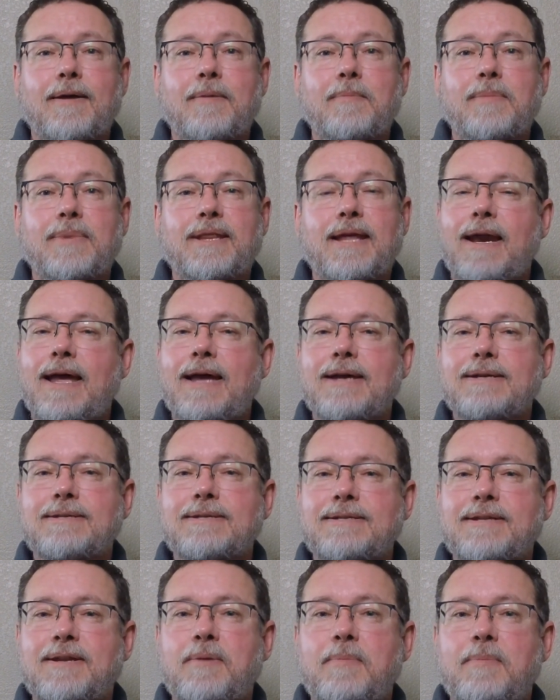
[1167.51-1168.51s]
But that
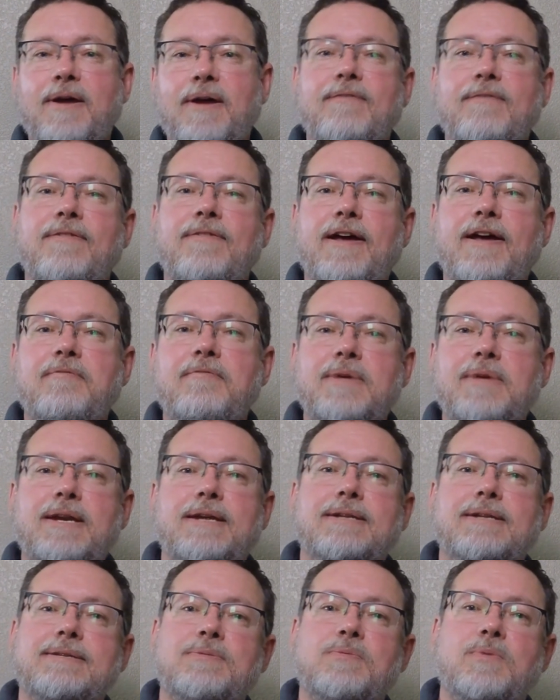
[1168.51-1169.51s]
lasted about 5
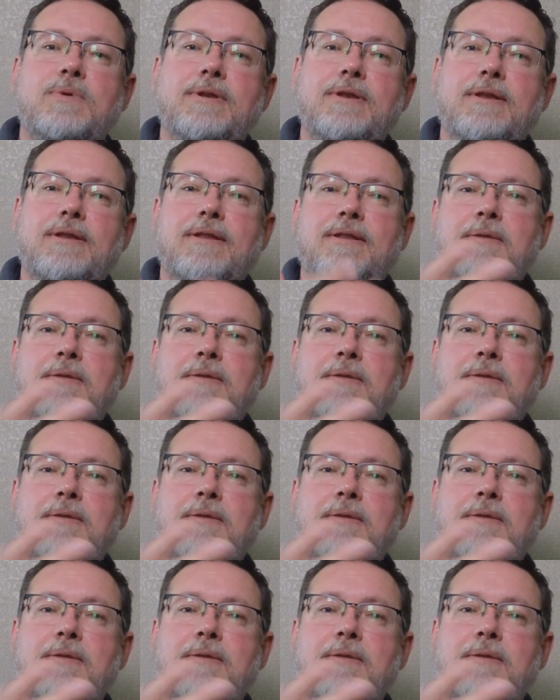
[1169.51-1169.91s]
minutes when